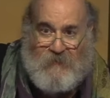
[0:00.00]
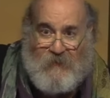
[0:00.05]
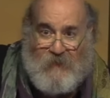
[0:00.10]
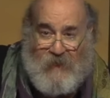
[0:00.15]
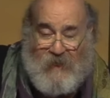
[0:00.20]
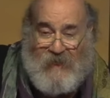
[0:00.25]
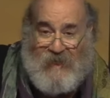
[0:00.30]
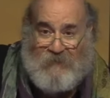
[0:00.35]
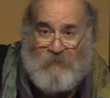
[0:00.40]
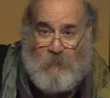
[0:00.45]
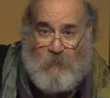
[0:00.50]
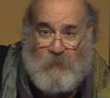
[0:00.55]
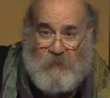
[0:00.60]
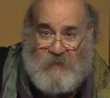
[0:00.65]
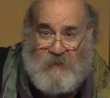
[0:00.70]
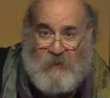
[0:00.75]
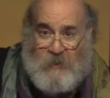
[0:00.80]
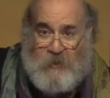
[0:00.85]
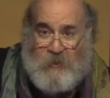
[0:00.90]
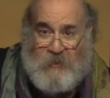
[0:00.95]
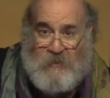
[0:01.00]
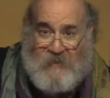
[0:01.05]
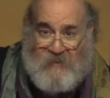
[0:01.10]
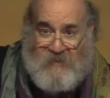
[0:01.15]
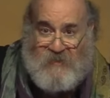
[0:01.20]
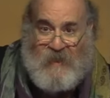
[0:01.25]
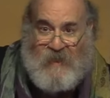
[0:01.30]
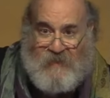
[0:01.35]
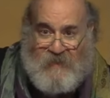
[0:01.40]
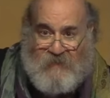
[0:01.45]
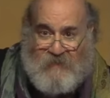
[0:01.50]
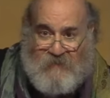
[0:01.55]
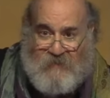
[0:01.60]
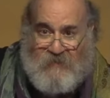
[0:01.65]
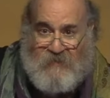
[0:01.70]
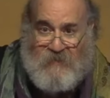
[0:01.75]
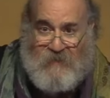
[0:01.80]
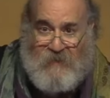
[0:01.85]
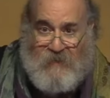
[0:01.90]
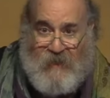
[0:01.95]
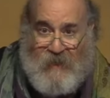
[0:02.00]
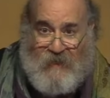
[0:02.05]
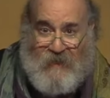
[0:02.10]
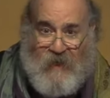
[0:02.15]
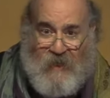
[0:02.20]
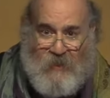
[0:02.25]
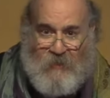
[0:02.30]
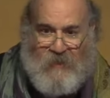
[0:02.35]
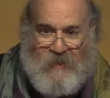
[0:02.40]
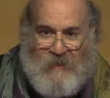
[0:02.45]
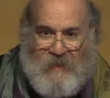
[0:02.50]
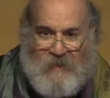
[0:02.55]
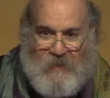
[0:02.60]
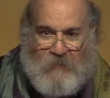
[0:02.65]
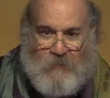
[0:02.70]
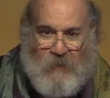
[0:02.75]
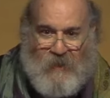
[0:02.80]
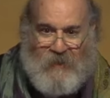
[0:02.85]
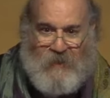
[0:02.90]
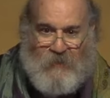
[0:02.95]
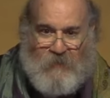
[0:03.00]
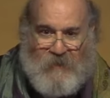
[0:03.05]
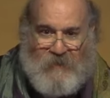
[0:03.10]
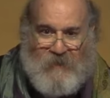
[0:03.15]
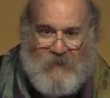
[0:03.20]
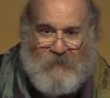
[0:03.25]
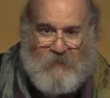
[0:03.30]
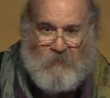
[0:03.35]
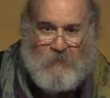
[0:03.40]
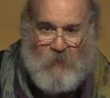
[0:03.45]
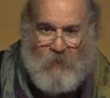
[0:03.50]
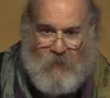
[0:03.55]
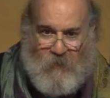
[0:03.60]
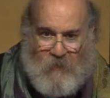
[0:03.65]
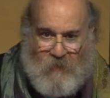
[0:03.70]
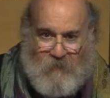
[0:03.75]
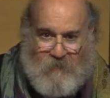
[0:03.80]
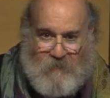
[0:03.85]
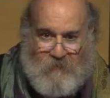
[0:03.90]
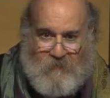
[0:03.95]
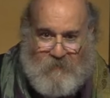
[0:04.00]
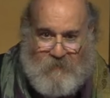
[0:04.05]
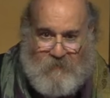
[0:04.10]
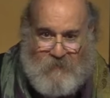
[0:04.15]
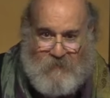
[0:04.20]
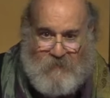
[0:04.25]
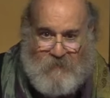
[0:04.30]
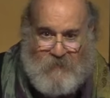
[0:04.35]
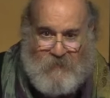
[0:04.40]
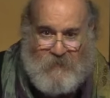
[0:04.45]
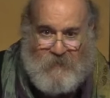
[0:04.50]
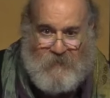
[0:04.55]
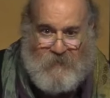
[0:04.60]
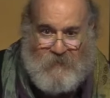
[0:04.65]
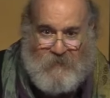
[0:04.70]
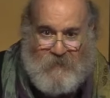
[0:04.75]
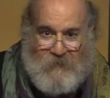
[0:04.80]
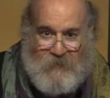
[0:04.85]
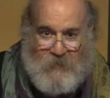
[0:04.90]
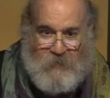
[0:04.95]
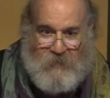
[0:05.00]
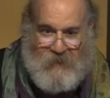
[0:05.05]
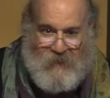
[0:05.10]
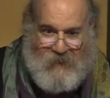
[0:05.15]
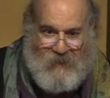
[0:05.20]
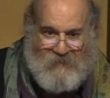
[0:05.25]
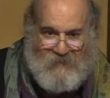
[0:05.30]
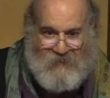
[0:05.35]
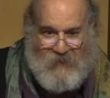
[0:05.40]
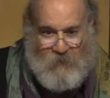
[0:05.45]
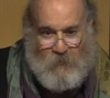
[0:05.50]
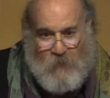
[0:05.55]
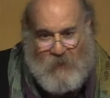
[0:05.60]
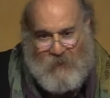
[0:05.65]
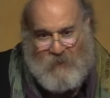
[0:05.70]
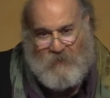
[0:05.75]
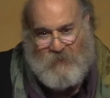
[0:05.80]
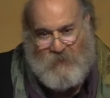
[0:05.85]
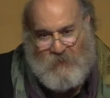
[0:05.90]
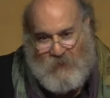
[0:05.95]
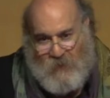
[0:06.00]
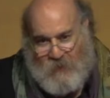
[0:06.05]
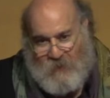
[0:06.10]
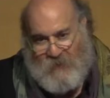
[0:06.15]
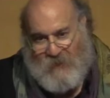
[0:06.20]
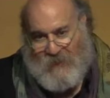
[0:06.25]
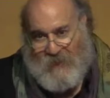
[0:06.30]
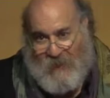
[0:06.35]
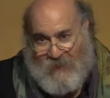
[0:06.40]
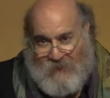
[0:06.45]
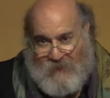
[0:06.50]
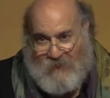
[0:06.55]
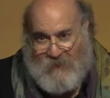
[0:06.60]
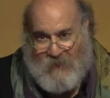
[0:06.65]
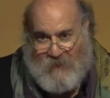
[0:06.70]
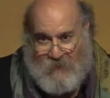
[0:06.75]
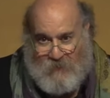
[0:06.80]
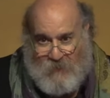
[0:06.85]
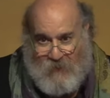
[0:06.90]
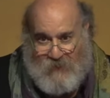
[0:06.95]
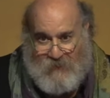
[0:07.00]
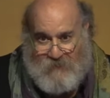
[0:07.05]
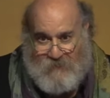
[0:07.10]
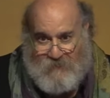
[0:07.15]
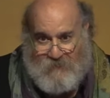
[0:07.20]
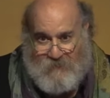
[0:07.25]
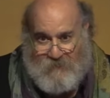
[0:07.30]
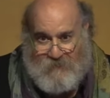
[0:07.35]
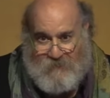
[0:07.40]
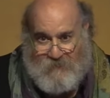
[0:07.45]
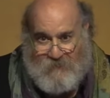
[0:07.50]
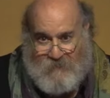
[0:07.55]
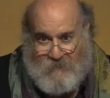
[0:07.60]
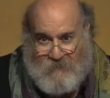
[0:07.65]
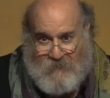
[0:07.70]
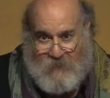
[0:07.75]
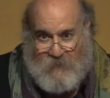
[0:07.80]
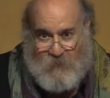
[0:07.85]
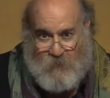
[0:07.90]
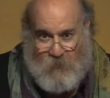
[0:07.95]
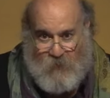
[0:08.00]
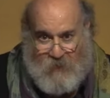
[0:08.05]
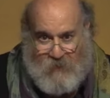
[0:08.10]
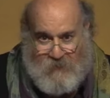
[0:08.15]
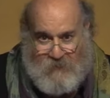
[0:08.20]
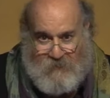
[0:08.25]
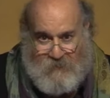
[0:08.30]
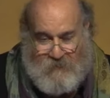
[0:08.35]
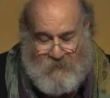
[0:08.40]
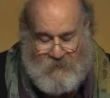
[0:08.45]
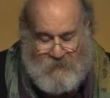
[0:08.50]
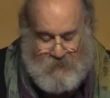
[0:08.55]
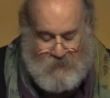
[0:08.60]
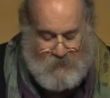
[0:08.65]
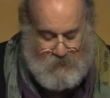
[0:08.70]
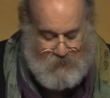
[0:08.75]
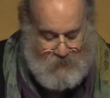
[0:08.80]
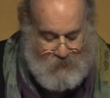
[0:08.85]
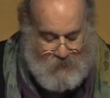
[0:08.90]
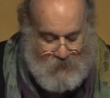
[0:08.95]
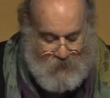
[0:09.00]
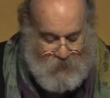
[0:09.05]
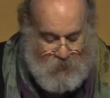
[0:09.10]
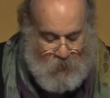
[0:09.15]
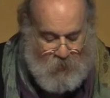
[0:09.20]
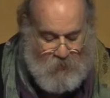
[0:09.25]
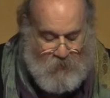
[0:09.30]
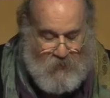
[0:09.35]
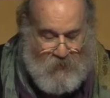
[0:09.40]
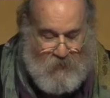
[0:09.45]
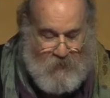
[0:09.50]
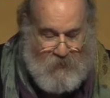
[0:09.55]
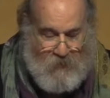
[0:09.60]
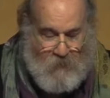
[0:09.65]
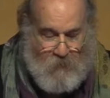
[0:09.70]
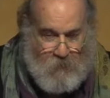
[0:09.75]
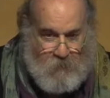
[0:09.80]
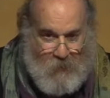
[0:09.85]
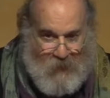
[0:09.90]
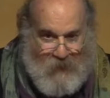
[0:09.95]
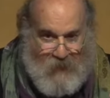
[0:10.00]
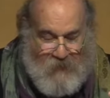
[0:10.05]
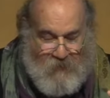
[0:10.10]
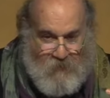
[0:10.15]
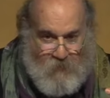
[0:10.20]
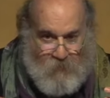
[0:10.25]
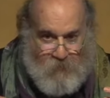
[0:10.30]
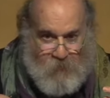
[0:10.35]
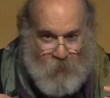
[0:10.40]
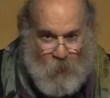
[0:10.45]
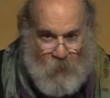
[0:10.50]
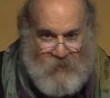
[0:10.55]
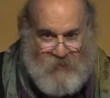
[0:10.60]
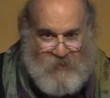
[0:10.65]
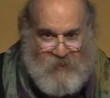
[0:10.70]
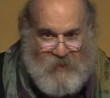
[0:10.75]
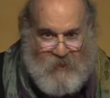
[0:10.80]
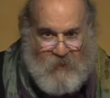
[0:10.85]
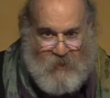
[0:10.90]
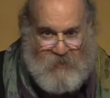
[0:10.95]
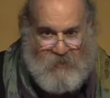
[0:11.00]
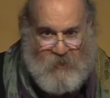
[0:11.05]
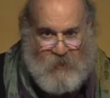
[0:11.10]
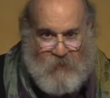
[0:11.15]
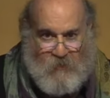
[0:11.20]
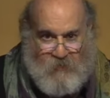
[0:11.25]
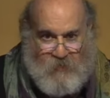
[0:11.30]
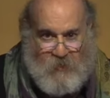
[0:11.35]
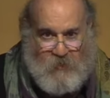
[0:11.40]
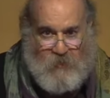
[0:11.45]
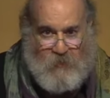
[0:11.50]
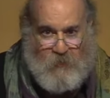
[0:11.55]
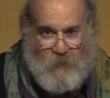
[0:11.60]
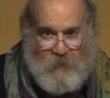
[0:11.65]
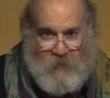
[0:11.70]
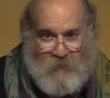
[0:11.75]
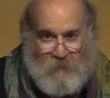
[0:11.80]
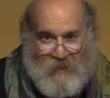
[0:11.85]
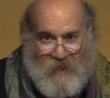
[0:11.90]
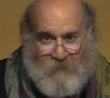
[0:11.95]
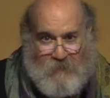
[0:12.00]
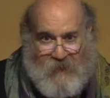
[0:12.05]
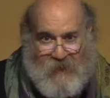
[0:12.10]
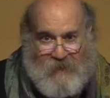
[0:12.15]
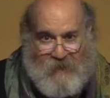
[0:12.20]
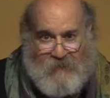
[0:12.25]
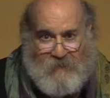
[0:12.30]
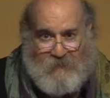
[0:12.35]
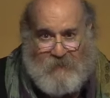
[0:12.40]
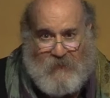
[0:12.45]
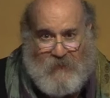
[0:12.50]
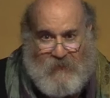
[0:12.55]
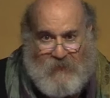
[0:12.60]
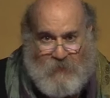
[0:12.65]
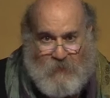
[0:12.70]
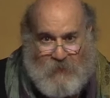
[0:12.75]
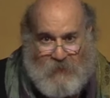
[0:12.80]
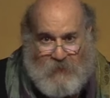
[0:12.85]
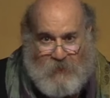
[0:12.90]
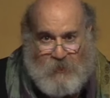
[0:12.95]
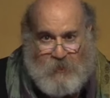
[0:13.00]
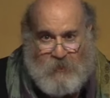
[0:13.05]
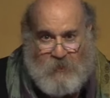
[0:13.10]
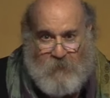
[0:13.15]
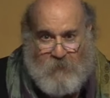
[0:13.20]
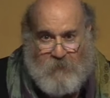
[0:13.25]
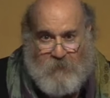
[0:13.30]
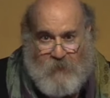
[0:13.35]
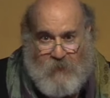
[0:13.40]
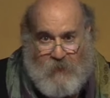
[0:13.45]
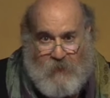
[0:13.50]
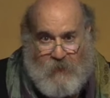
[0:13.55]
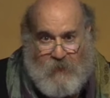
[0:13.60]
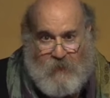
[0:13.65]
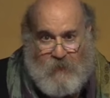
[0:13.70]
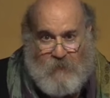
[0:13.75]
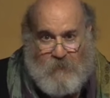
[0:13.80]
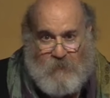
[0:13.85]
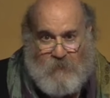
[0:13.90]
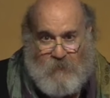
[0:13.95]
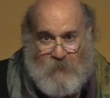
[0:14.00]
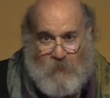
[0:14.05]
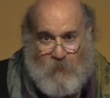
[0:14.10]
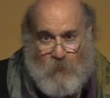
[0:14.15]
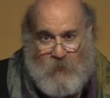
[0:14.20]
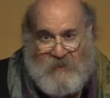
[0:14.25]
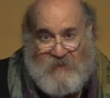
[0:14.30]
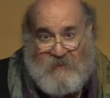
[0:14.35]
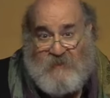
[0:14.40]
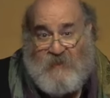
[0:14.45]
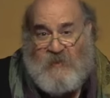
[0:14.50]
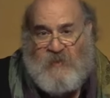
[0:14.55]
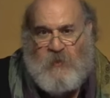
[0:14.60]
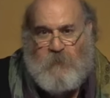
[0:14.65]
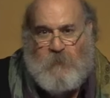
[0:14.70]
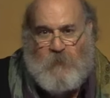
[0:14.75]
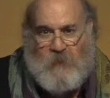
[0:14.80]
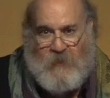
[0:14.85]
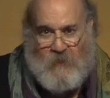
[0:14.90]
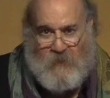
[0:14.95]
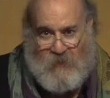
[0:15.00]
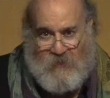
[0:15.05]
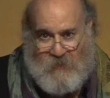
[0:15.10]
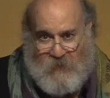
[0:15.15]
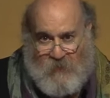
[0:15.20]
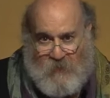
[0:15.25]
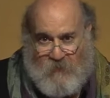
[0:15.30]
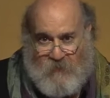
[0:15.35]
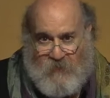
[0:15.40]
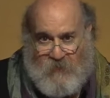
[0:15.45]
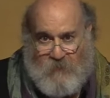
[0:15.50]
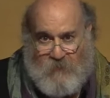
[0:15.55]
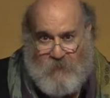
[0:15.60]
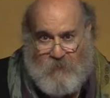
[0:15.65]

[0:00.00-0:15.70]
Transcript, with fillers: I have a prediction in seconds, and either I get it right or I get it wrong. You can't say, well, you know, you kind of got it right. Doesn't work. So by forcing ourselves to use a mathematical language, um, we discipline ourselves.